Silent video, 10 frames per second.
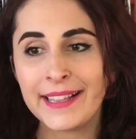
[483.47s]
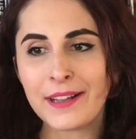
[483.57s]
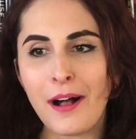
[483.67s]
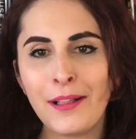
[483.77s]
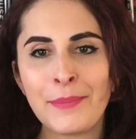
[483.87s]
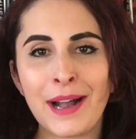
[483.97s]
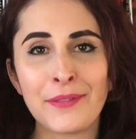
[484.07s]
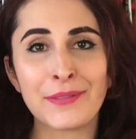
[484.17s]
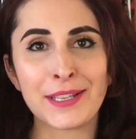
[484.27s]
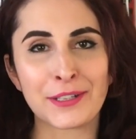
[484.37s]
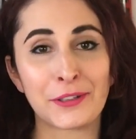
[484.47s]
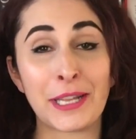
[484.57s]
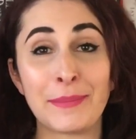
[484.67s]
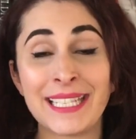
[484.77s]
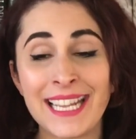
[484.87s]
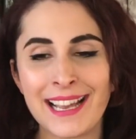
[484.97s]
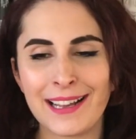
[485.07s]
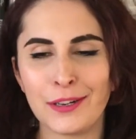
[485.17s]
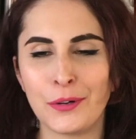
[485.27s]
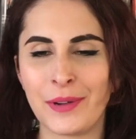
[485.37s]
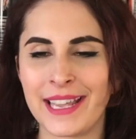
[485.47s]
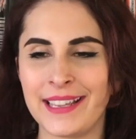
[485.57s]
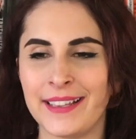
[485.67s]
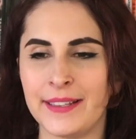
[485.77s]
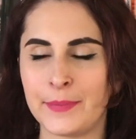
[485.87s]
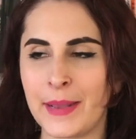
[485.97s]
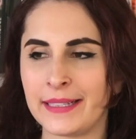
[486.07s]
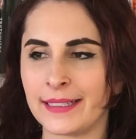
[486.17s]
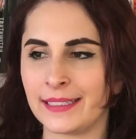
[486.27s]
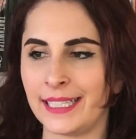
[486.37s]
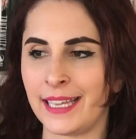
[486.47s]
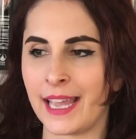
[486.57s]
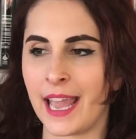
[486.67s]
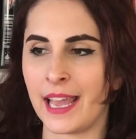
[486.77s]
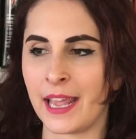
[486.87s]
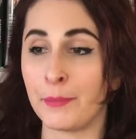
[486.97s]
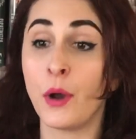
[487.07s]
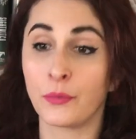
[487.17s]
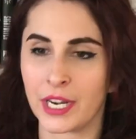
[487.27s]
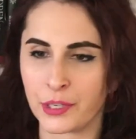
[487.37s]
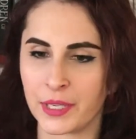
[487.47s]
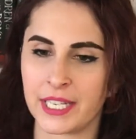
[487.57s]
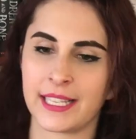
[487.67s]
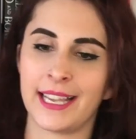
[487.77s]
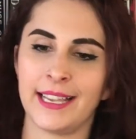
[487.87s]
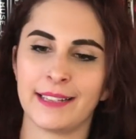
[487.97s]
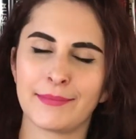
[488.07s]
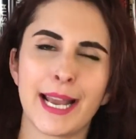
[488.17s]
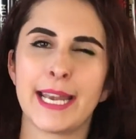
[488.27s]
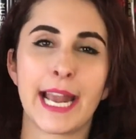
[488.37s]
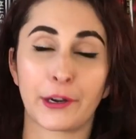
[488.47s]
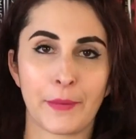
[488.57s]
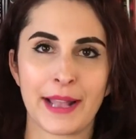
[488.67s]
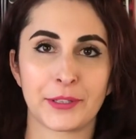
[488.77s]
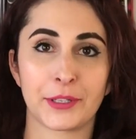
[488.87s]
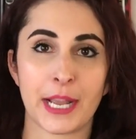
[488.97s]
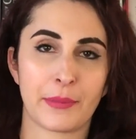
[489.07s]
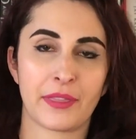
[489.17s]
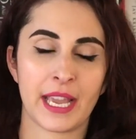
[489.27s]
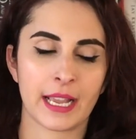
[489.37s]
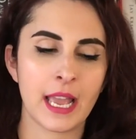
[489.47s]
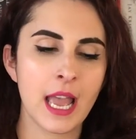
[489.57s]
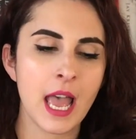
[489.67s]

It's all about this girl named Tia, who is basically a bone witch, which is a kind of necromancer type of thing.